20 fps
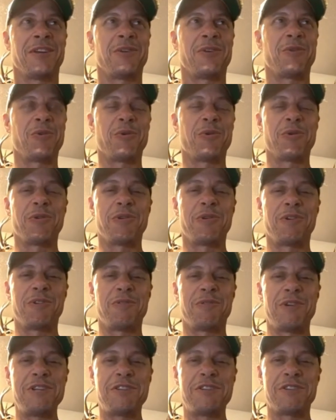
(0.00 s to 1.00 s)

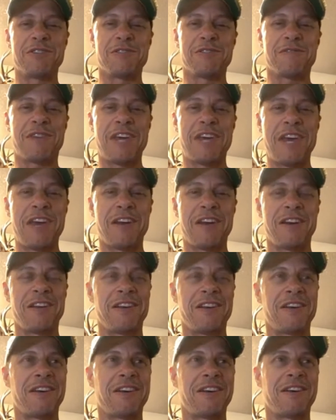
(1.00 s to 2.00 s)
northern reaches of
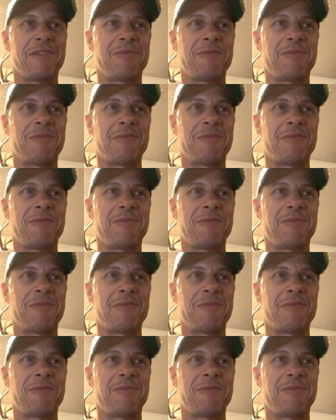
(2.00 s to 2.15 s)
Canada,